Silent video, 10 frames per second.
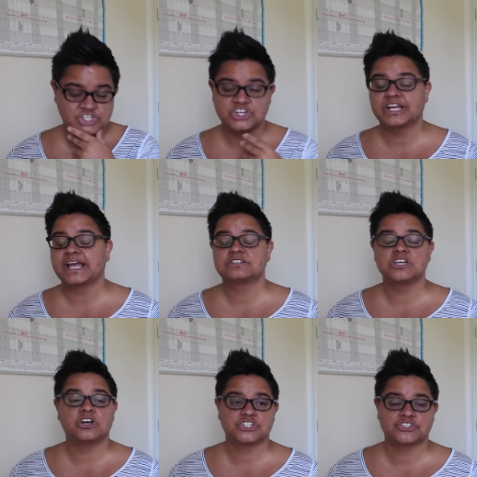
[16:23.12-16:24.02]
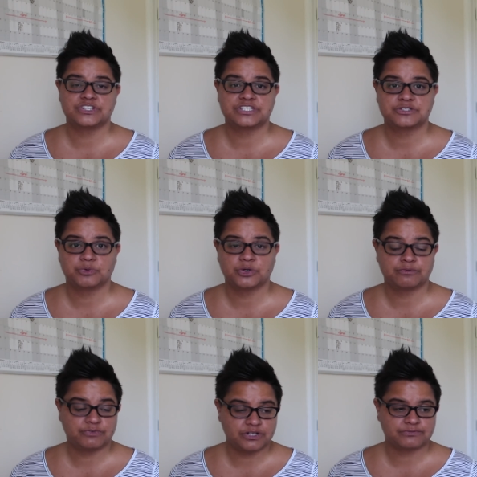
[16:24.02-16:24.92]
couldn't get touchscreen to
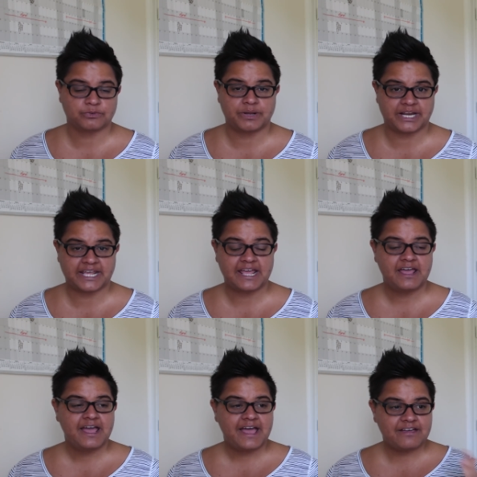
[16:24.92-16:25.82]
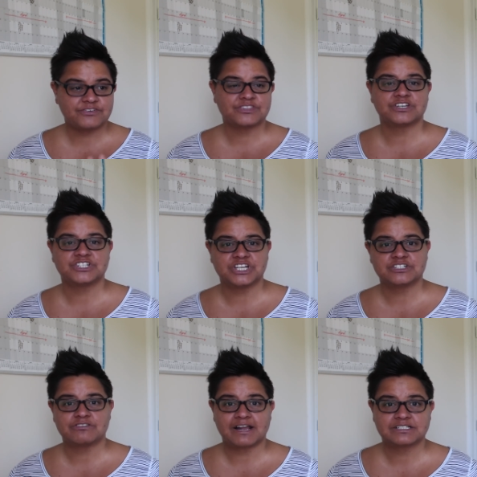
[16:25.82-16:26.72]
work for love nor money. Everything she
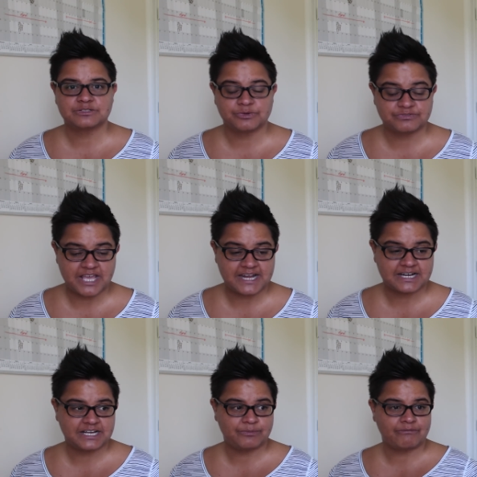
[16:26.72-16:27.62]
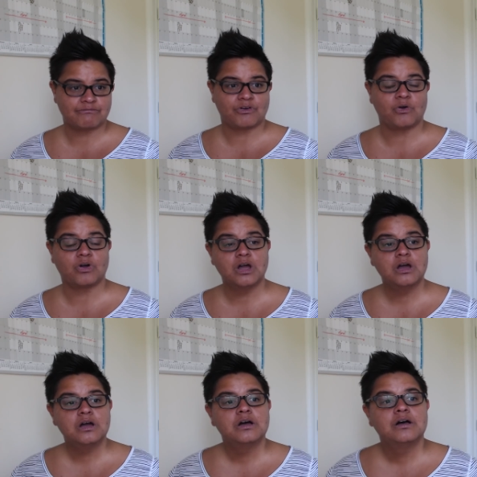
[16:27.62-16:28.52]
interacted with technically went wrong.
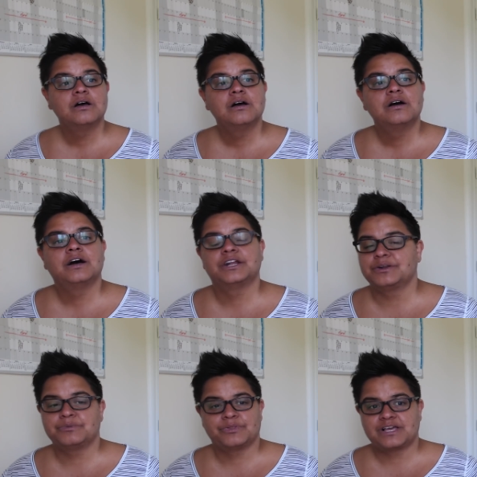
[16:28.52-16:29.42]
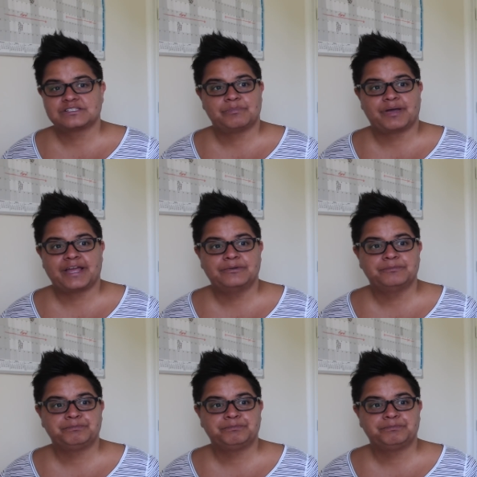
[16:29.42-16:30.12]
I don't know what that's about.